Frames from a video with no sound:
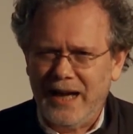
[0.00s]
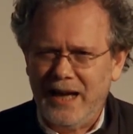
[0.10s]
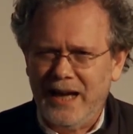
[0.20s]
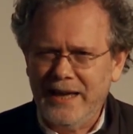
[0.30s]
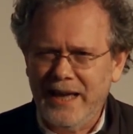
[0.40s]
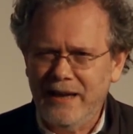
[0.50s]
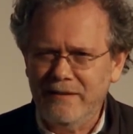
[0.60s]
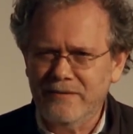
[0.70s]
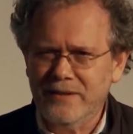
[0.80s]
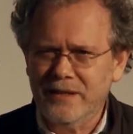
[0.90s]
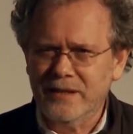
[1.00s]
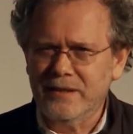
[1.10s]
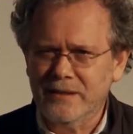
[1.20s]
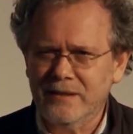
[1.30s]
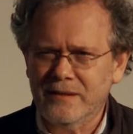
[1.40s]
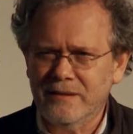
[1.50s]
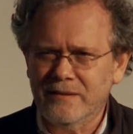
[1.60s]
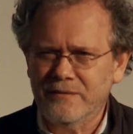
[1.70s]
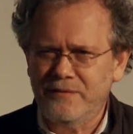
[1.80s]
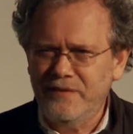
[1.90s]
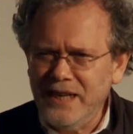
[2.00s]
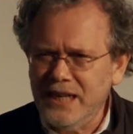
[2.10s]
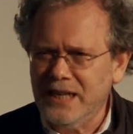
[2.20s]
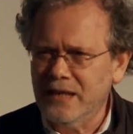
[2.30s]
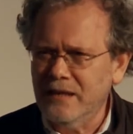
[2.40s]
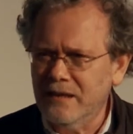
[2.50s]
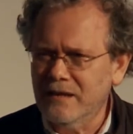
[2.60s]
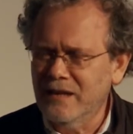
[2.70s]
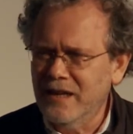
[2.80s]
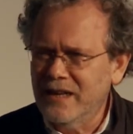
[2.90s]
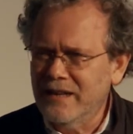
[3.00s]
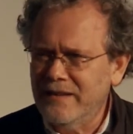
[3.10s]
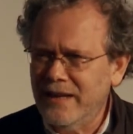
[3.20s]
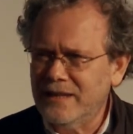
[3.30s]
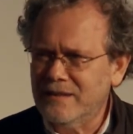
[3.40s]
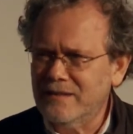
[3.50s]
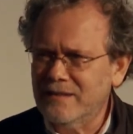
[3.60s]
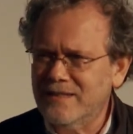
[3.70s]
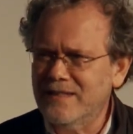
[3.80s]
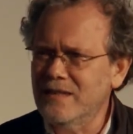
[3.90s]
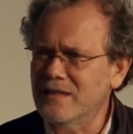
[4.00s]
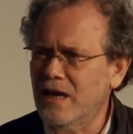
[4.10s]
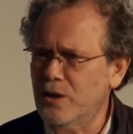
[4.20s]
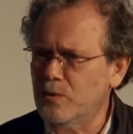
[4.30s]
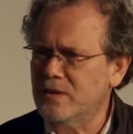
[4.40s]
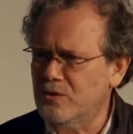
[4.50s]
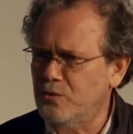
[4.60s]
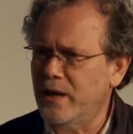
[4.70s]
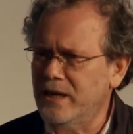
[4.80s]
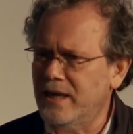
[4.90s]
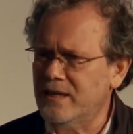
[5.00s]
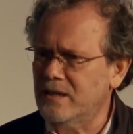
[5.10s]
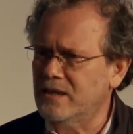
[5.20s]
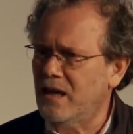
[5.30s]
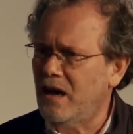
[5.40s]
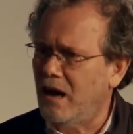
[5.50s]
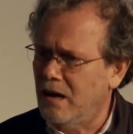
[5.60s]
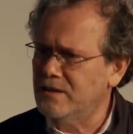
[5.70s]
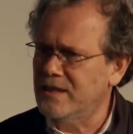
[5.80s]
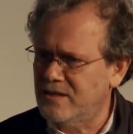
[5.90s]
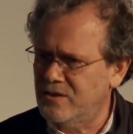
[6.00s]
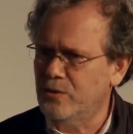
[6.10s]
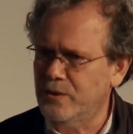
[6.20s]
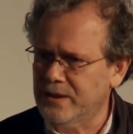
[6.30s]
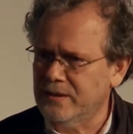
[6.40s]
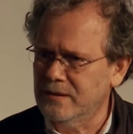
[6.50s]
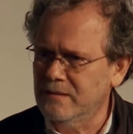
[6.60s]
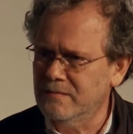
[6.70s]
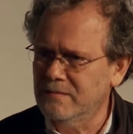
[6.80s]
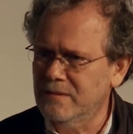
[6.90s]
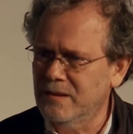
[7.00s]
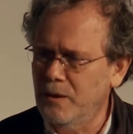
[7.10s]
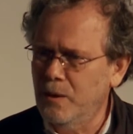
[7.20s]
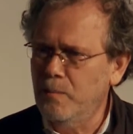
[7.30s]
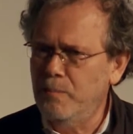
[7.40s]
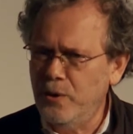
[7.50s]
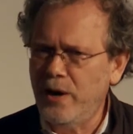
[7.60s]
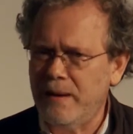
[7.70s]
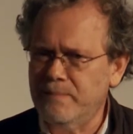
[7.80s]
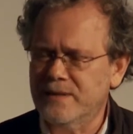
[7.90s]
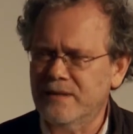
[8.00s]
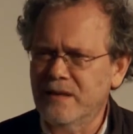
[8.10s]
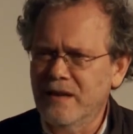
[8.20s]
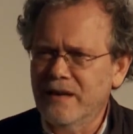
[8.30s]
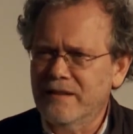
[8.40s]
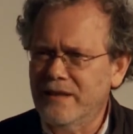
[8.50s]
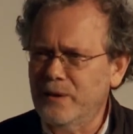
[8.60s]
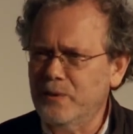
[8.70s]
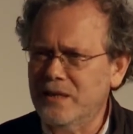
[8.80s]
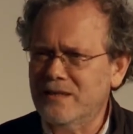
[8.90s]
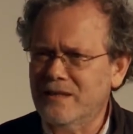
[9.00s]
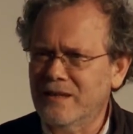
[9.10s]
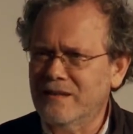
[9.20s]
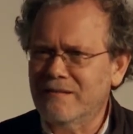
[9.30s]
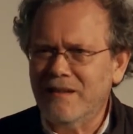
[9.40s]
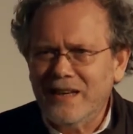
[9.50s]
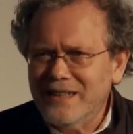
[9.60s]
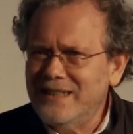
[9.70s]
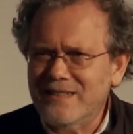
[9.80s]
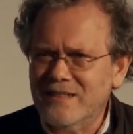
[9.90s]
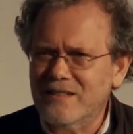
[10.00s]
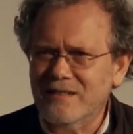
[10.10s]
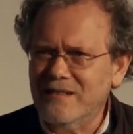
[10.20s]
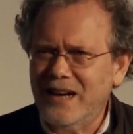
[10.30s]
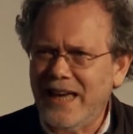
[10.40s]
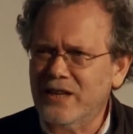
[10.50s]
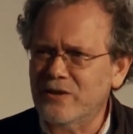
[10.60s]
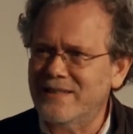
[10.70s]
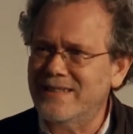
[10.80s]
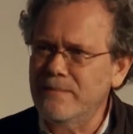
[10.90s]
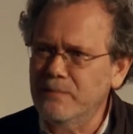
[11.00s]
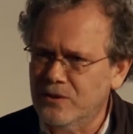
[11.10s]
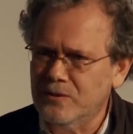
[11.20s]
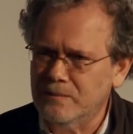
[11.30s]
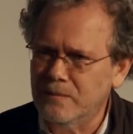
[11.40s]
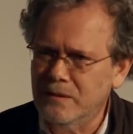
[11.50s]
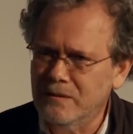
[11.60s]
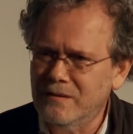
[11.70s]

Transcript: I have the feeling that since I was trained as an art historian, perhaps there is it's like a symptom